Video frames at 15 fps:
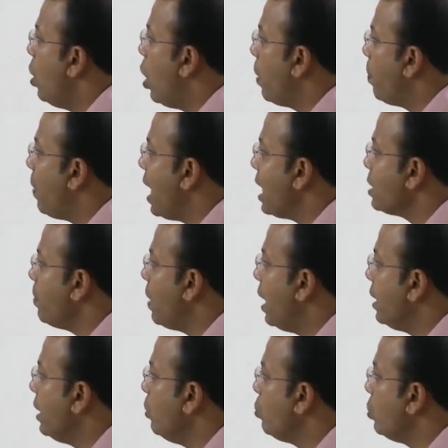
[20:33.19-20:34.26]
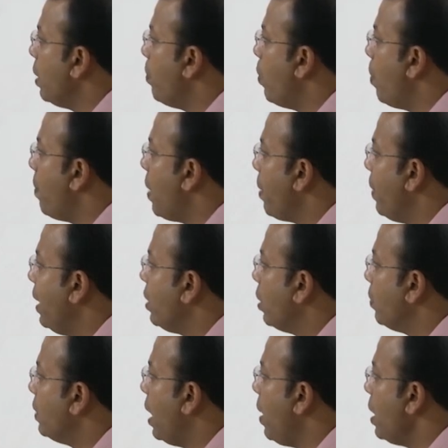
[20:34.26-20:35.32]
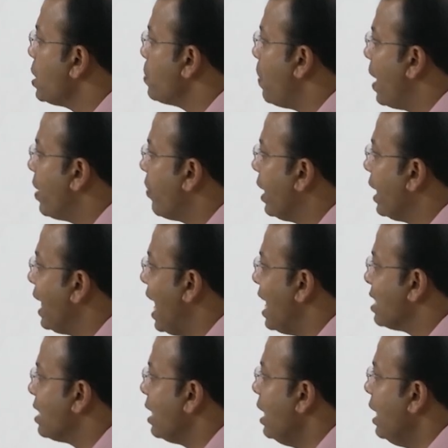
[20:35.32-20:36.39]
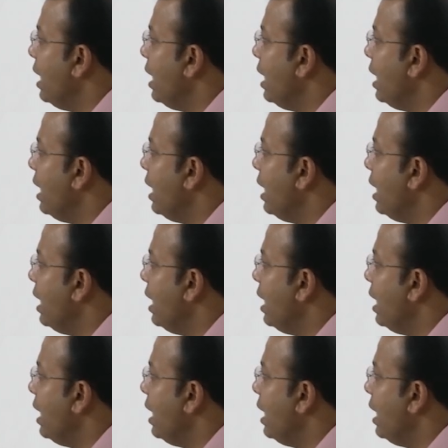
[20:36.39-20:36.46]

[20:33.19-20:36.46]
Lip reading: or plasma due to the bombardment of the sputtering gas.